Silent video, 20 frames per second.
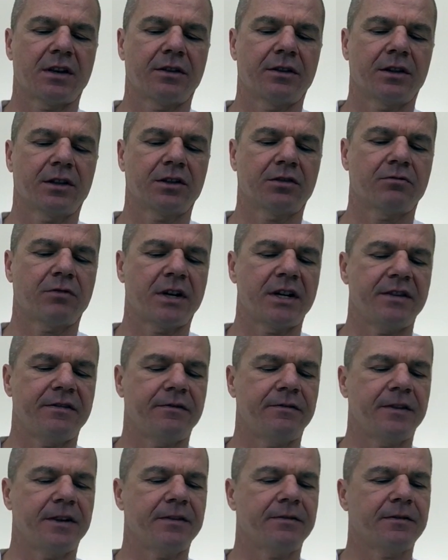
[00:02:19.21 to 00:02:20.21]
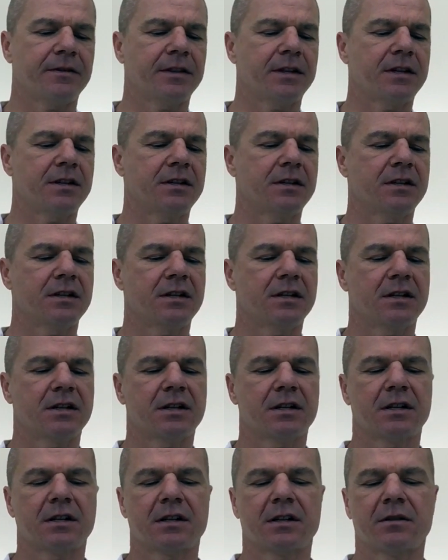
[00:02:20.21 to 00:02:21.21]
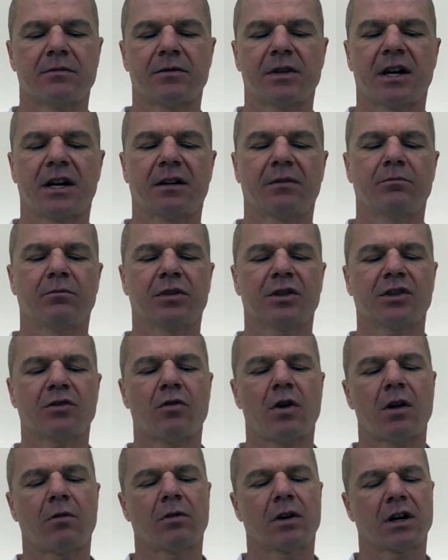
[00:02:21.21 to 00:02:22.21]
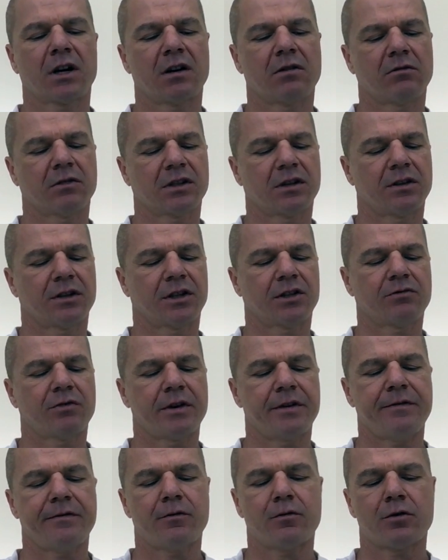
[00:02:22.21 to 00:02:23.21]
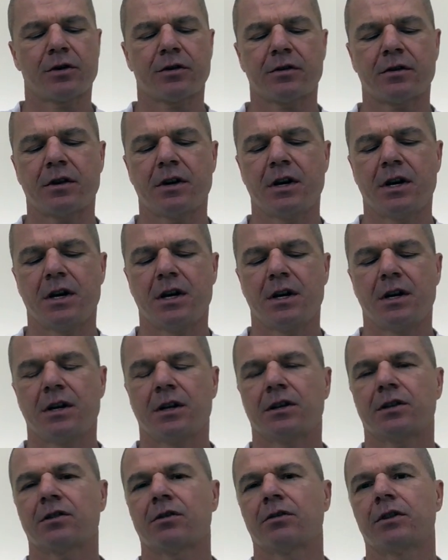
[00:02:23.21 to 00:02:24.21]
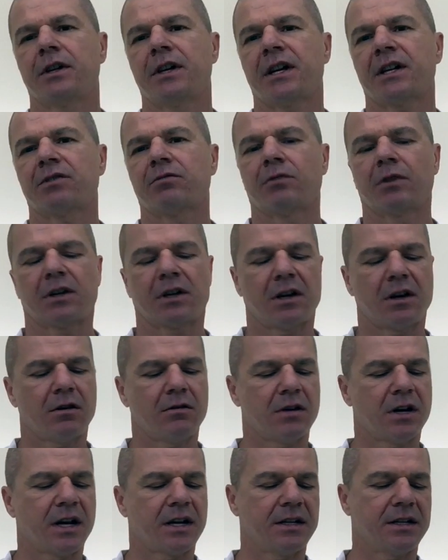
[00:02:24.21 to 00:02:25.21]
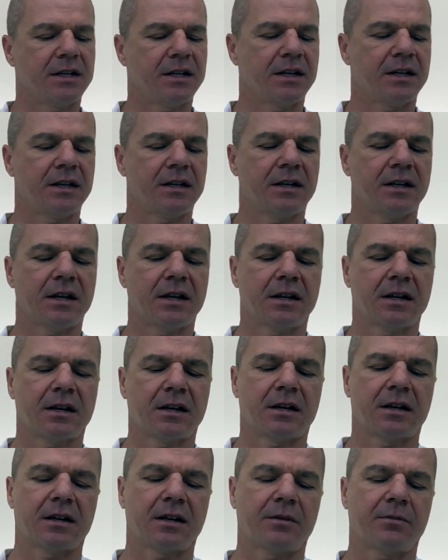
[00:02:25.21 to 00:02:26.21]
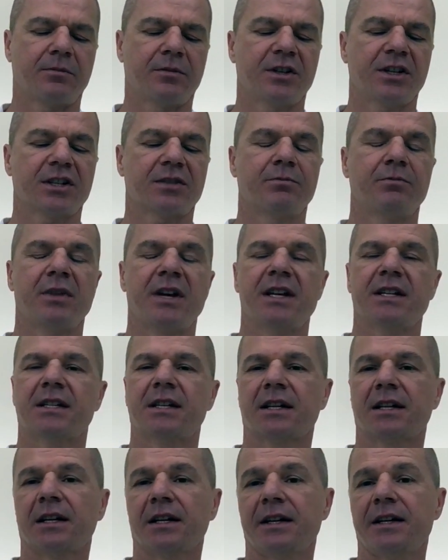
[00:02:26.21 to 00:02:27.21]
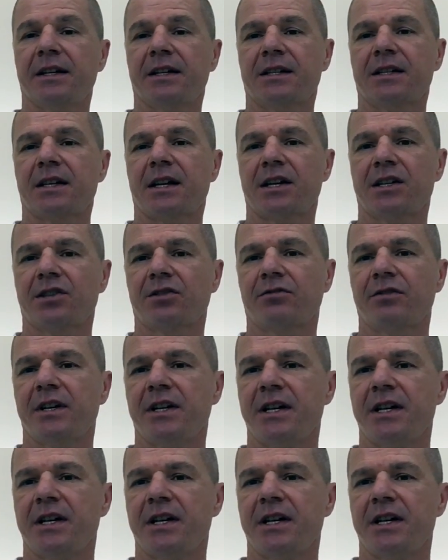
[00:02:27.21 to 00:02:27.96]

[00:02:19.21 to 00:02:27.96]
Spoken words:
the 25th. That squat workout was on the 24th. So the next workout I did just basically an accessory